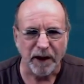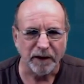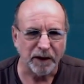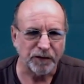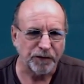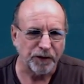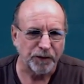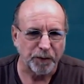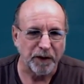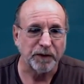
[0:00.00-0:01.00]
let's
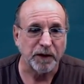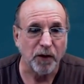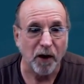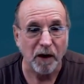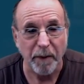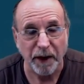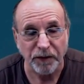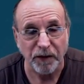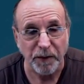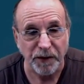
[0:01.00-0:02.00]
just briefly talk about
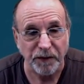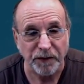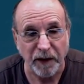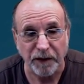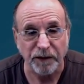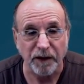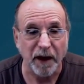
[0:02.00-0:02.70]
some of the settings at